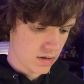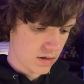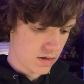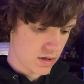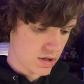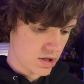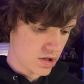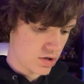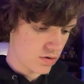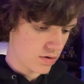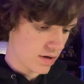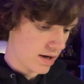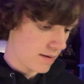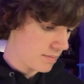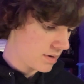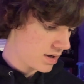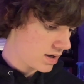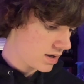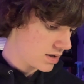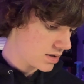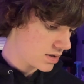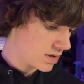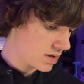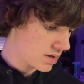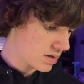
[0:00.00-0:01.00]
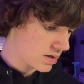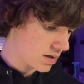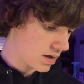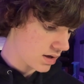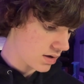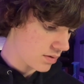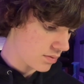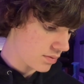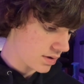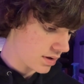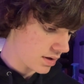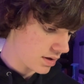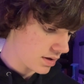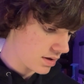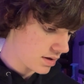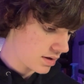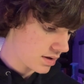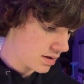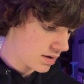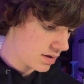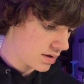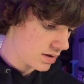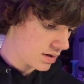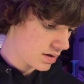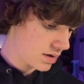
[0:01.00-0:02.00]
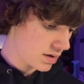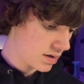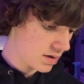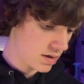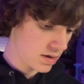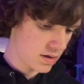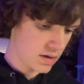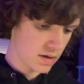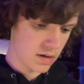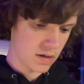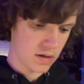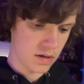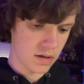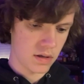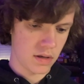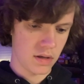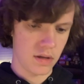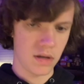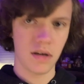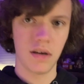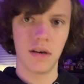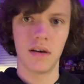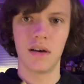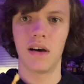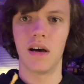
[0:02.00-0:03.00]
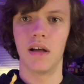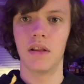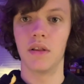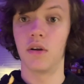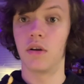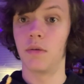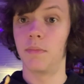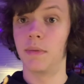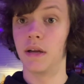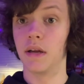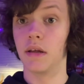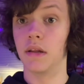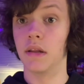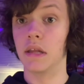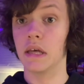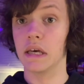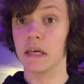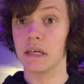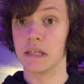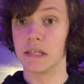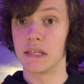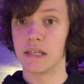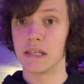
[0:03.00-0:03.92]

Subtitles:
So I'm gonna start with a little bit of this.